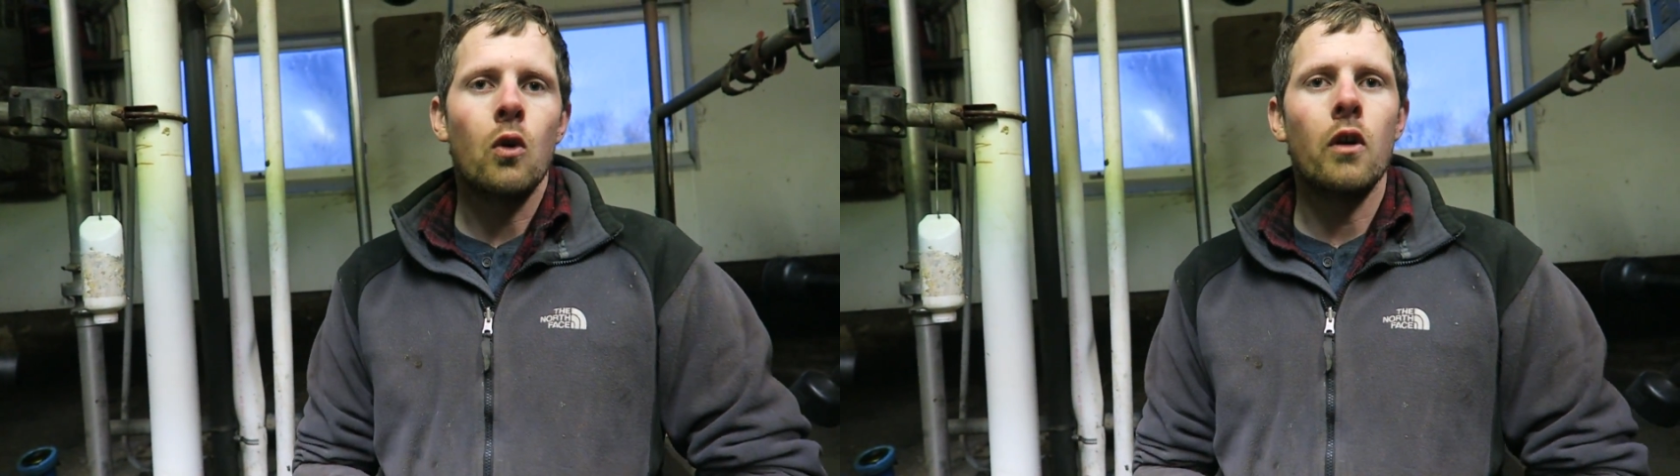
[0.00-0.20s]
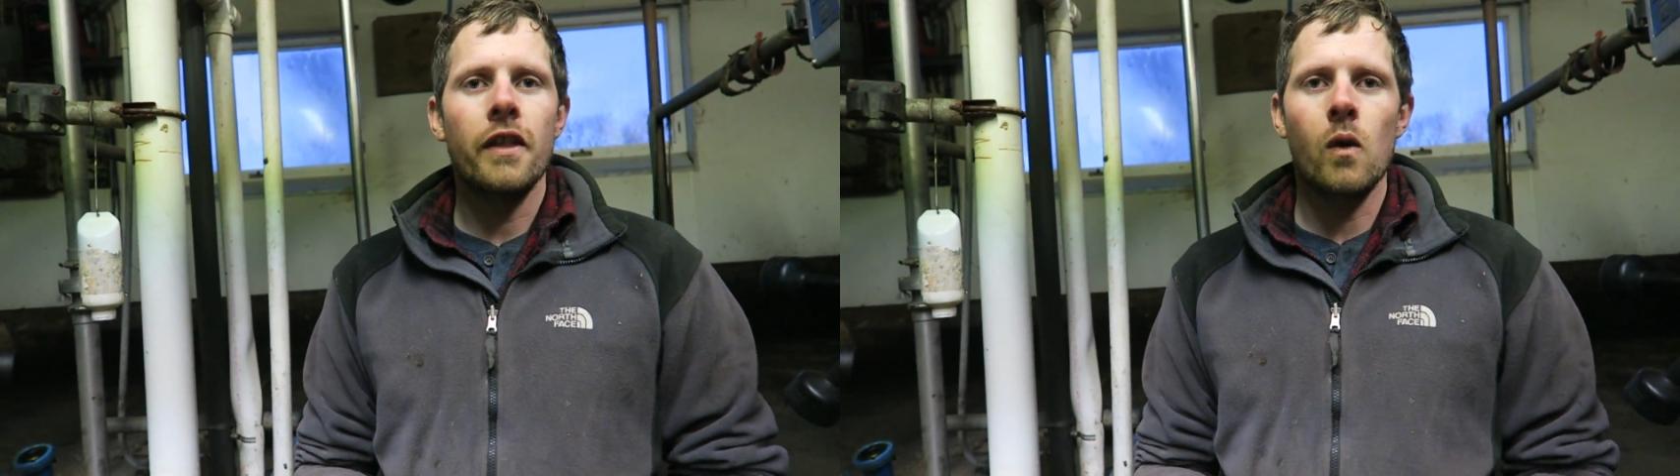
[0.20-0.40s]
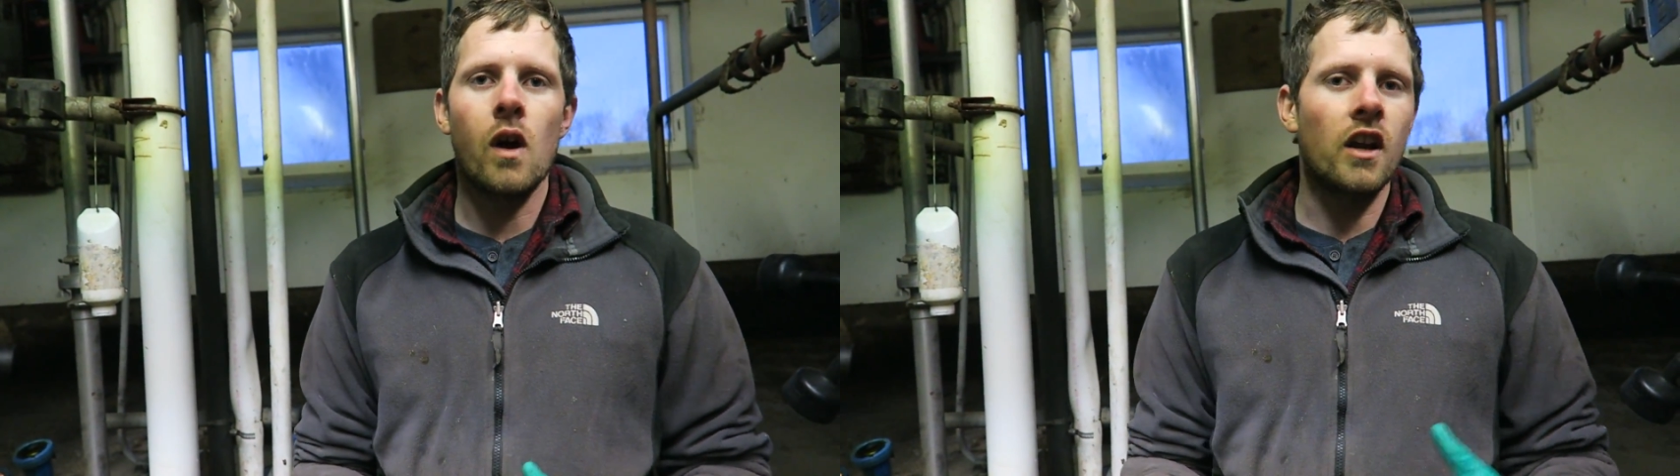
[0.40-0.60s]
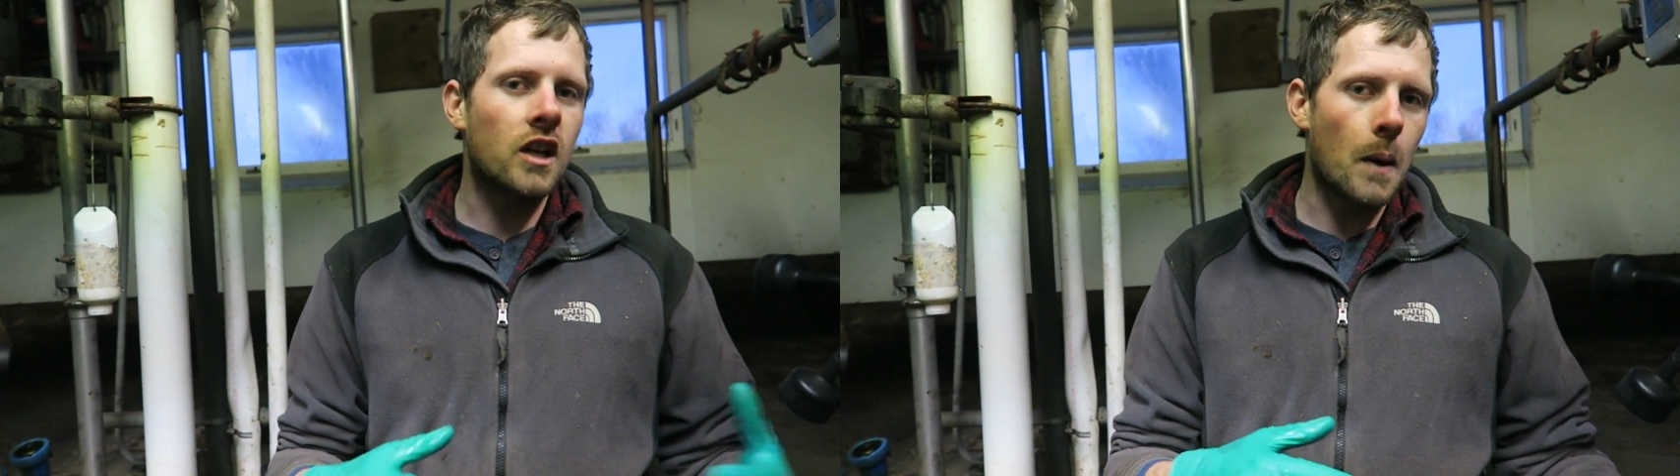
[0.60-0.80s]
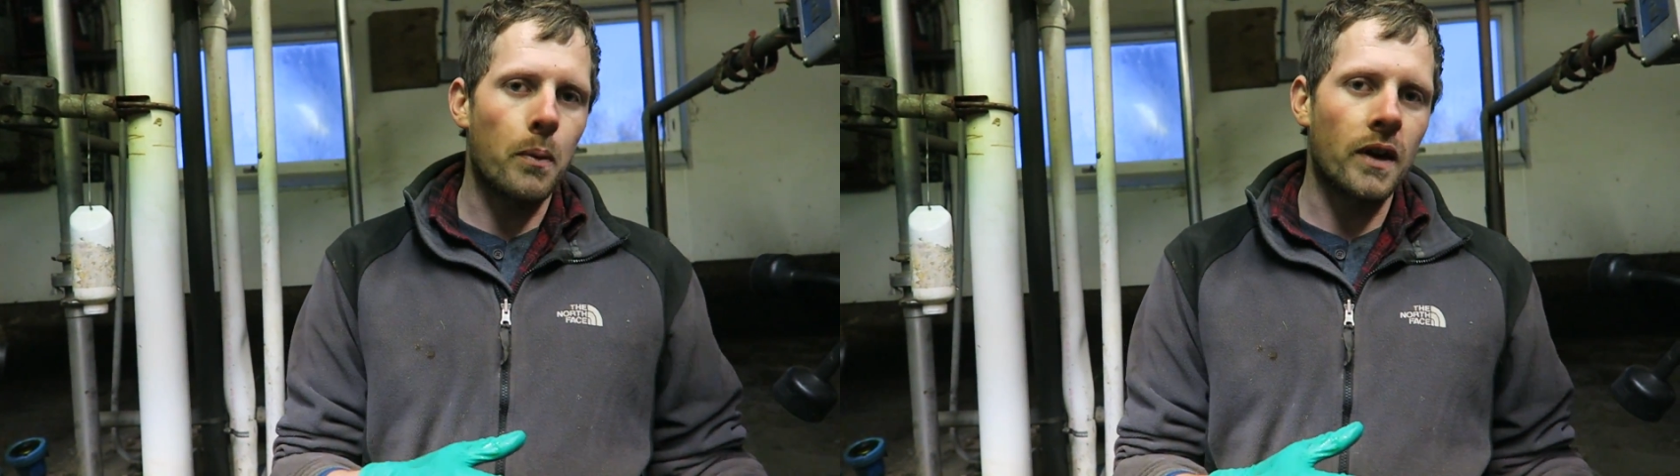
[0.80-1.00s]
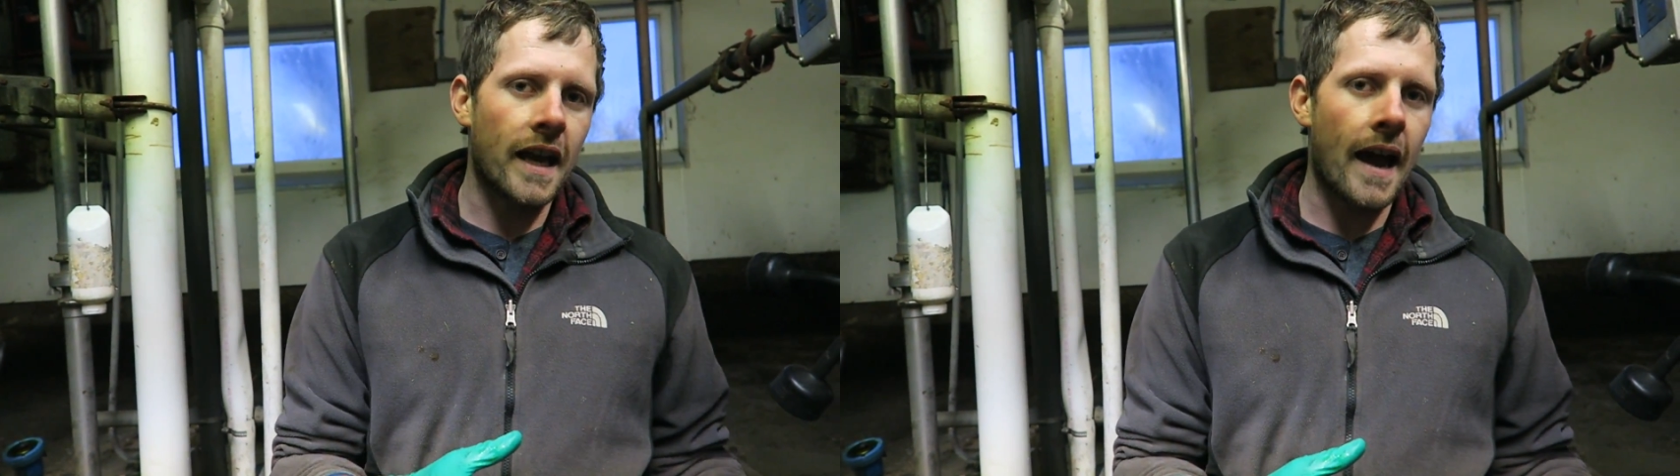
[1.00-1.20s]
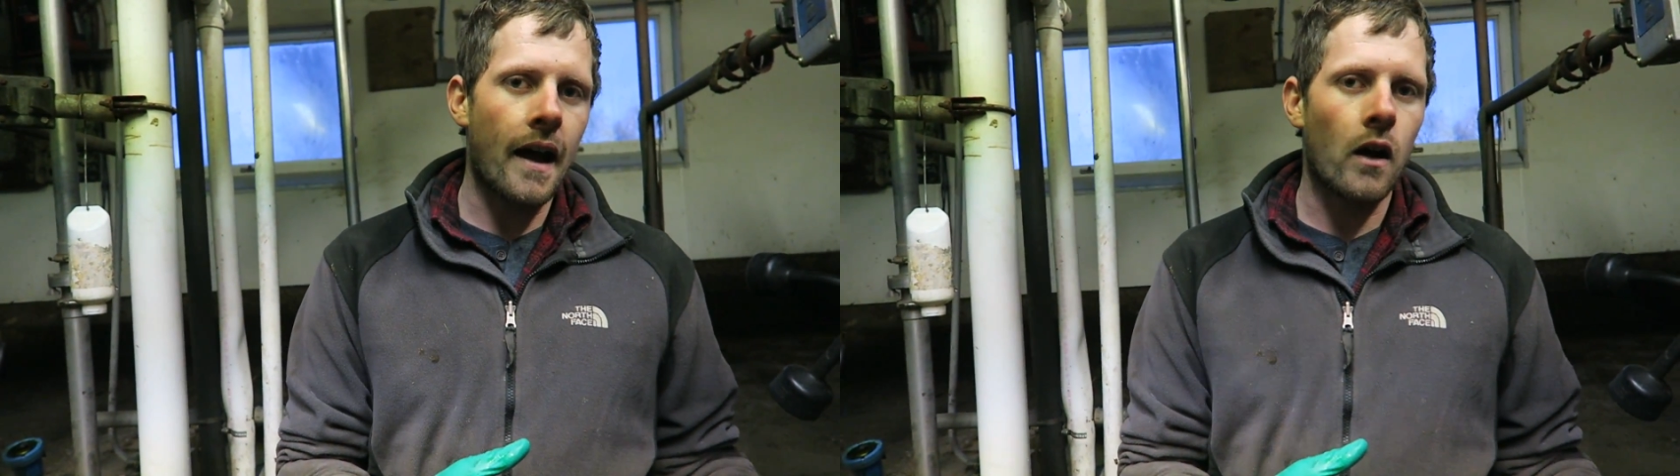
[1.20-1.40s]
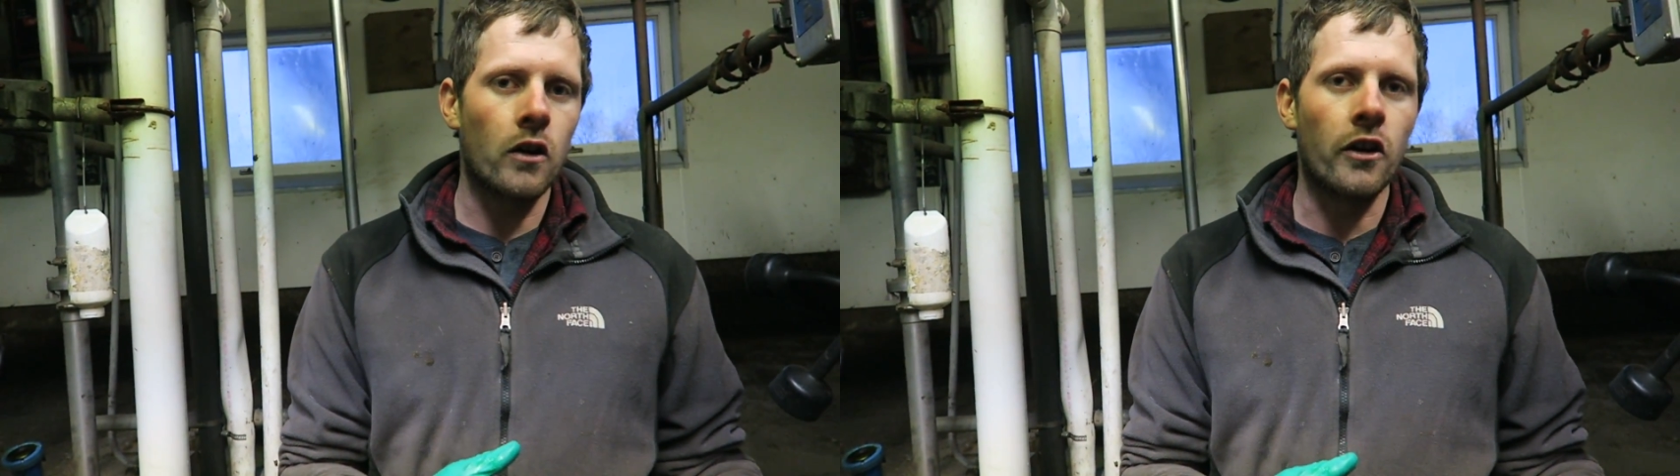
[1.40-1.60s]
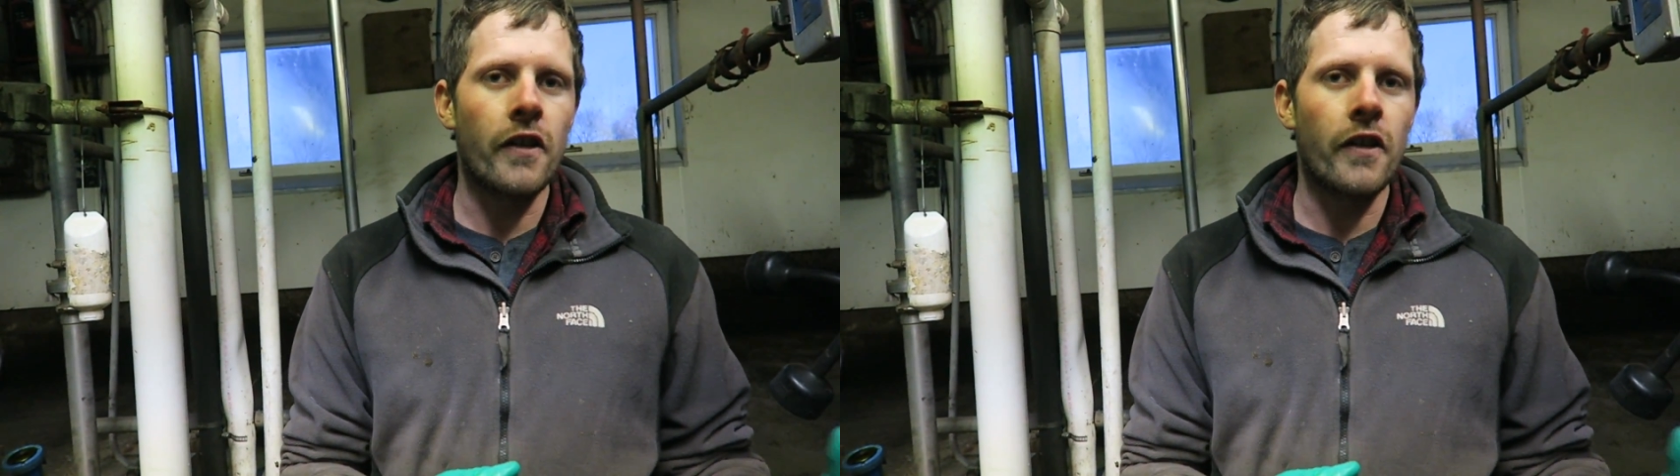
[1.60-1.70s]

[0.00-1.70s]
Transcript: or they want a couple cows,